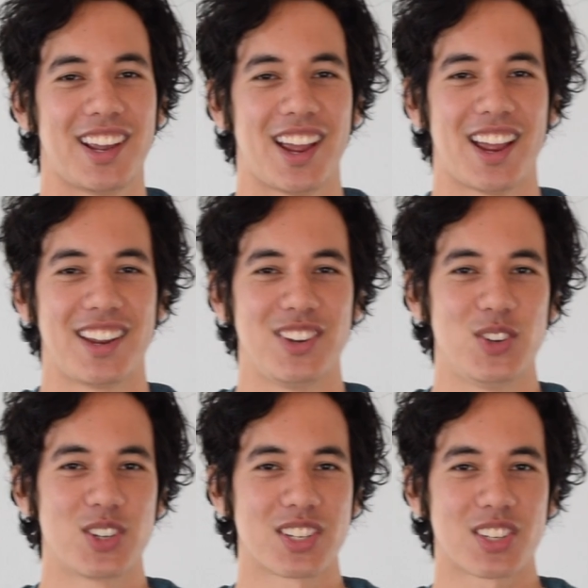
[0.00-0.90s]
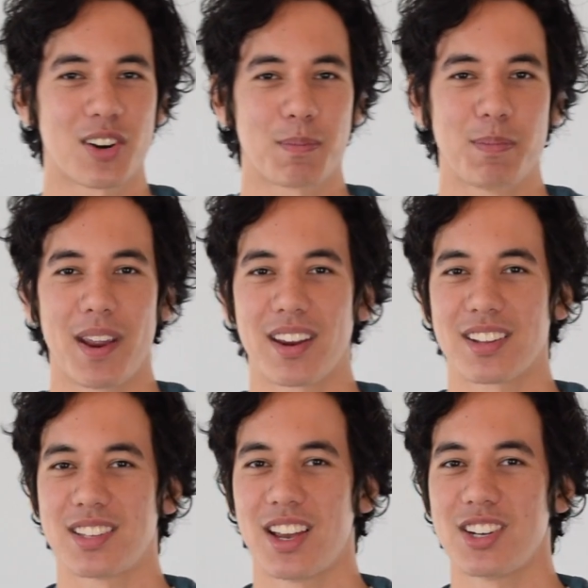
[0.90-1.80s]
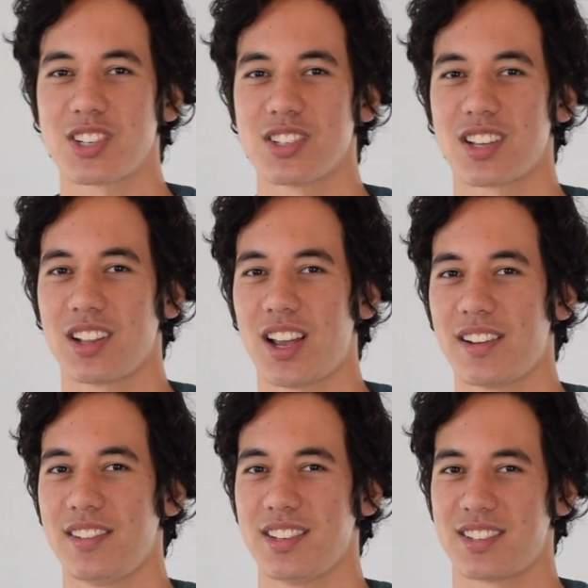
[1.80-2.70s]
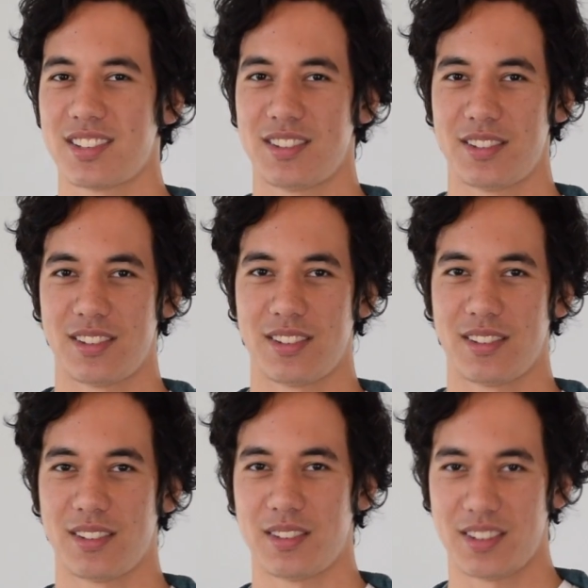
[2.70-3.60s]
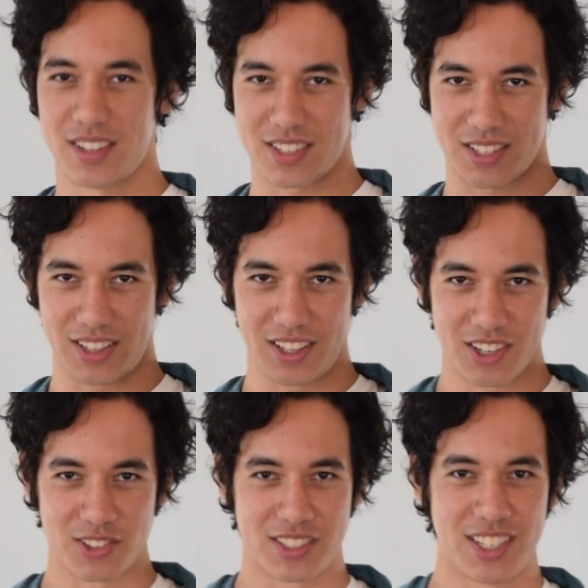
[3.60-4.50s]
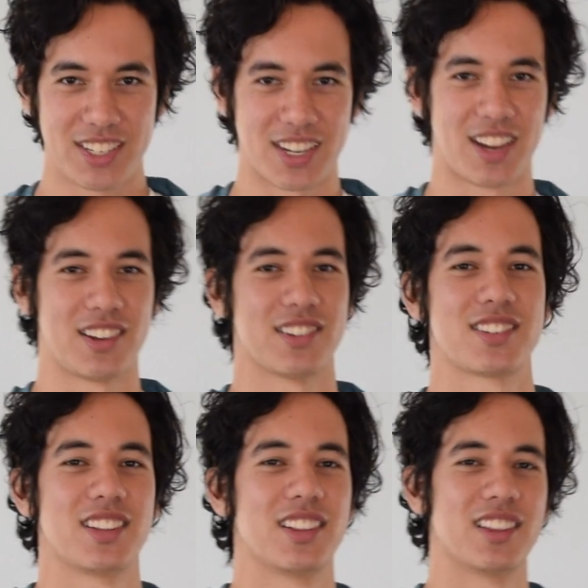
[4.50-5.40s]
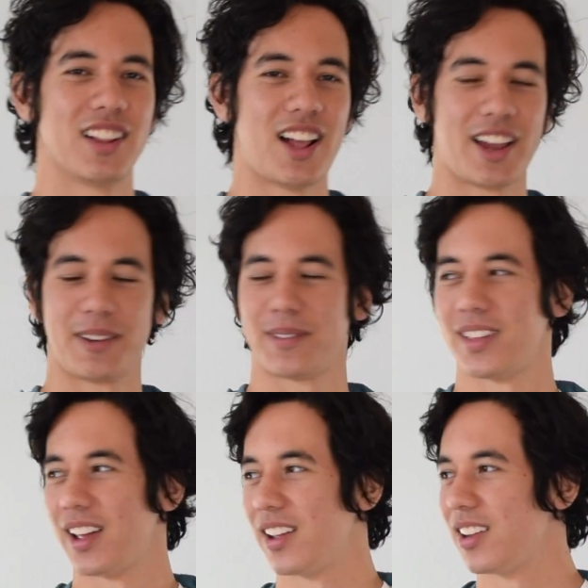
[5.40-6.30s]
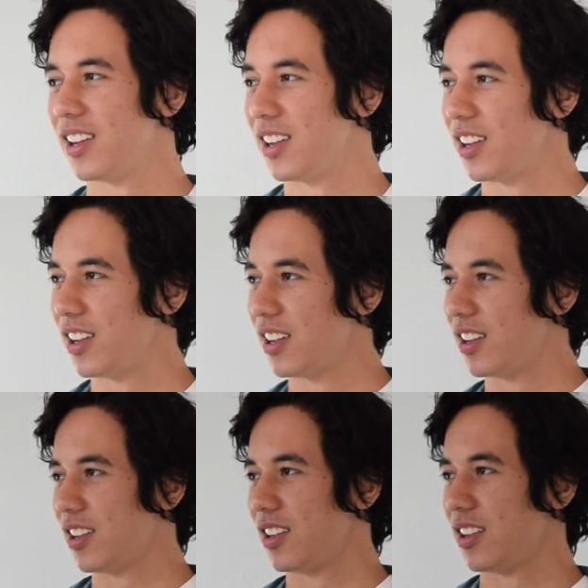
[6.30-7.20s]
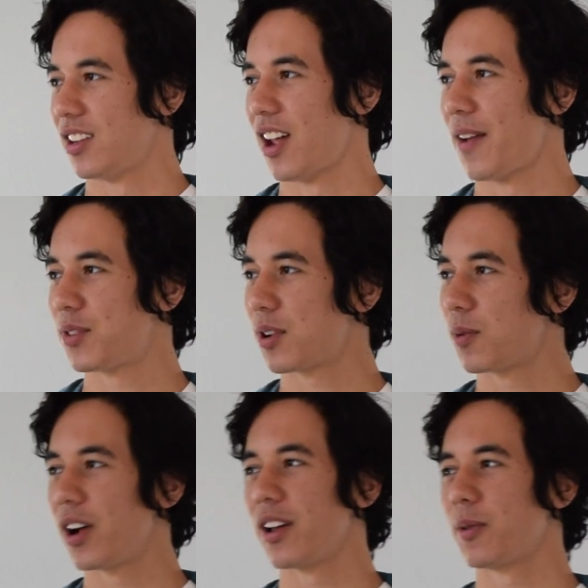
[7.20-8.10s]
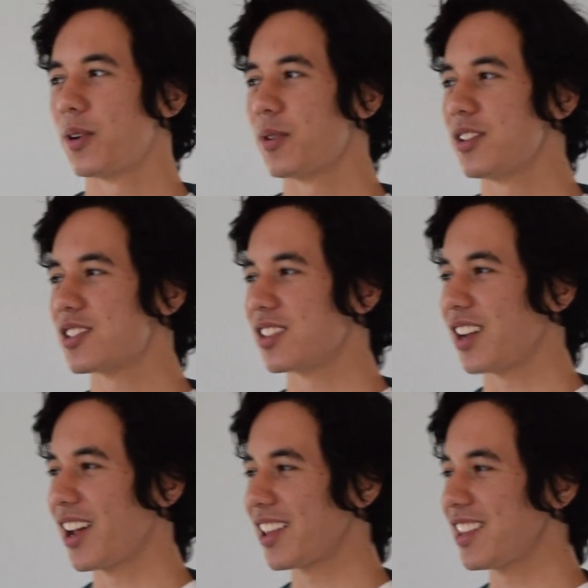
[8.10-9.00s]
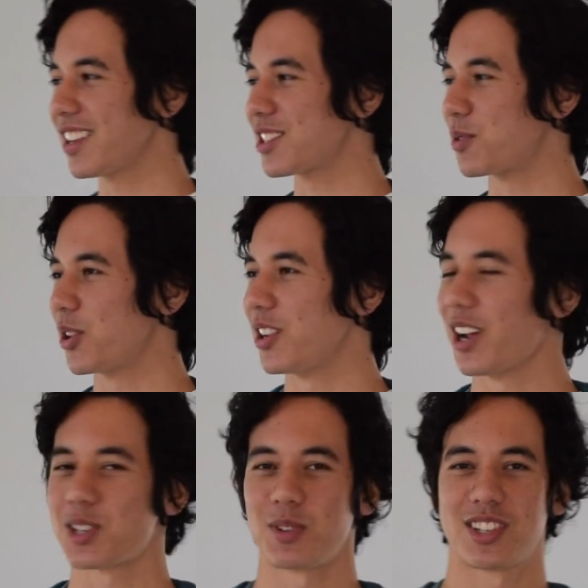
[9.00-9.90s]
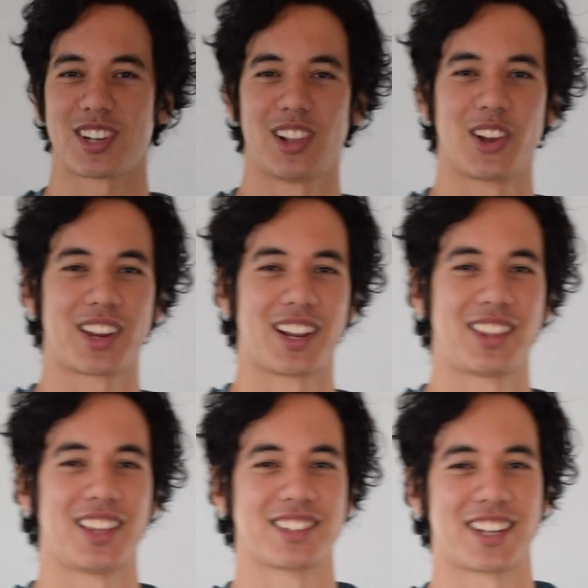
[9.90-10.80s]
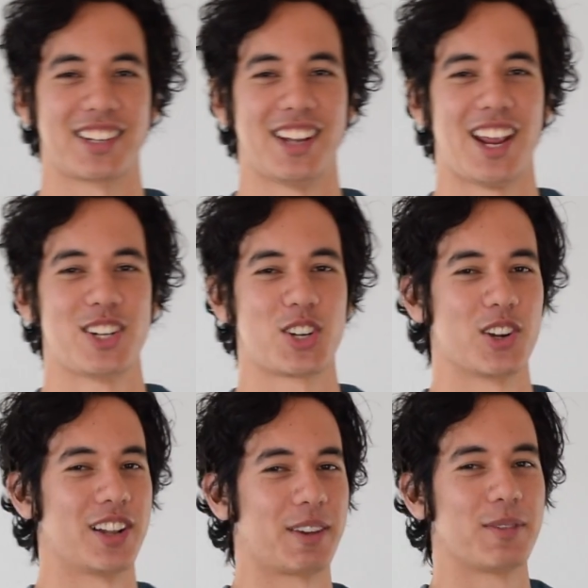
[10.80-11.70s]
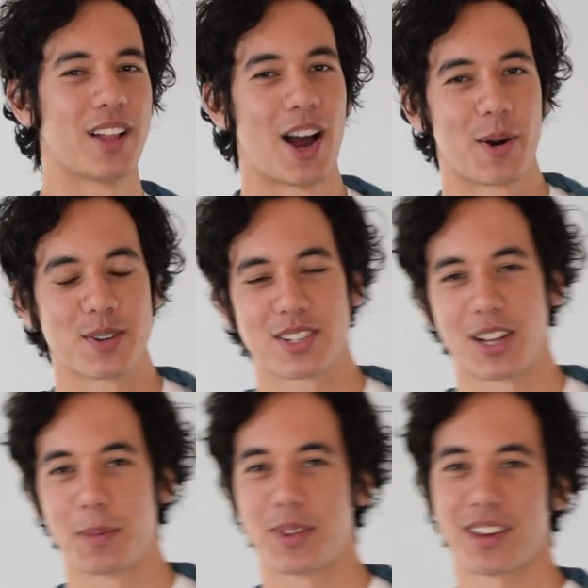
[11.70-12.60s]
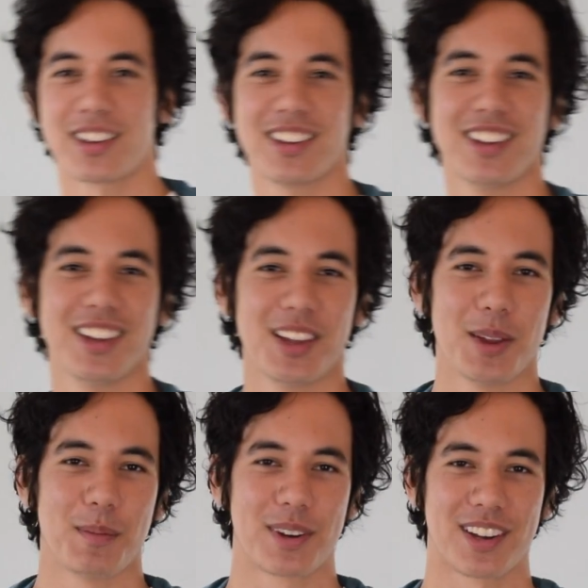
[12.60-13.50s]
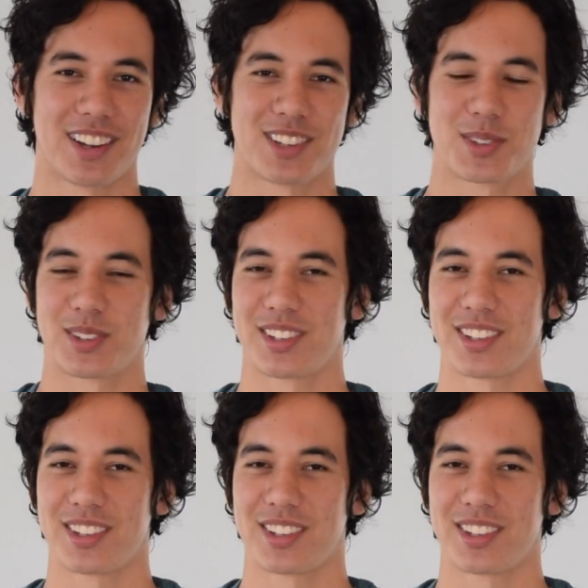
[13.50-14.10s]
and you just start paying attention to a lot of these these little details in life that after a while when you i think it's really nice when you start looking at things like nature you know like flowers or something because